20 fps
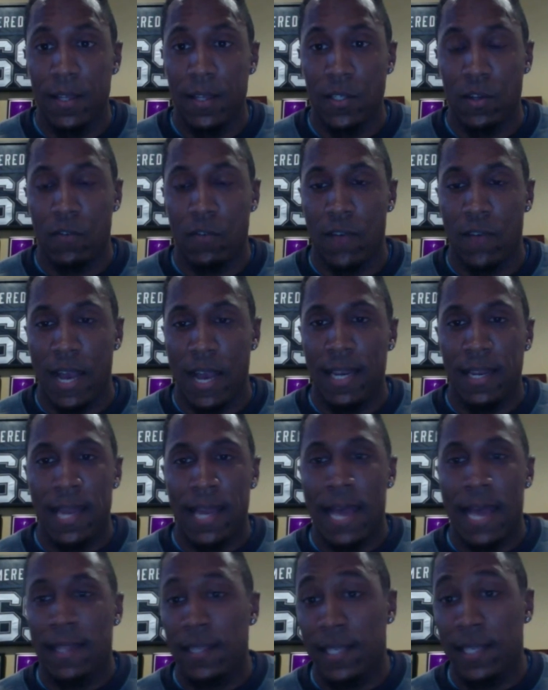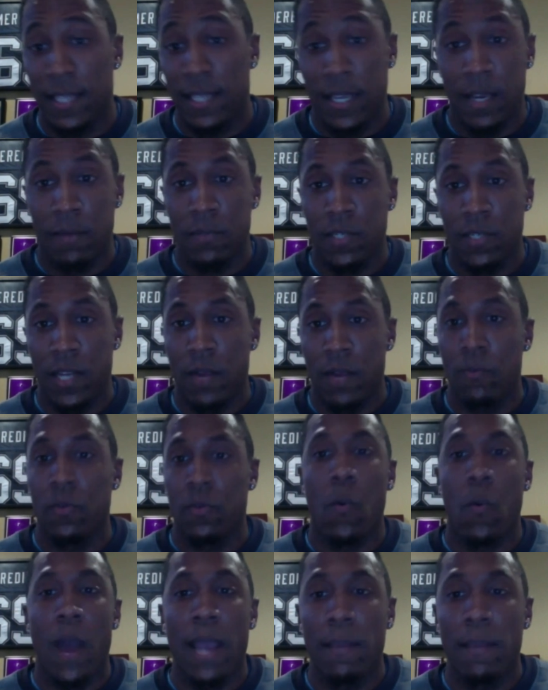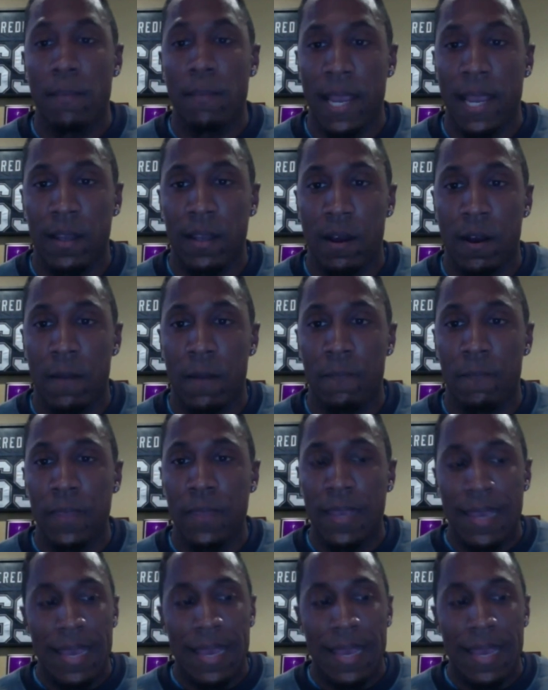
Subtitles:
So if I get an athlete that comes in there with a white band on,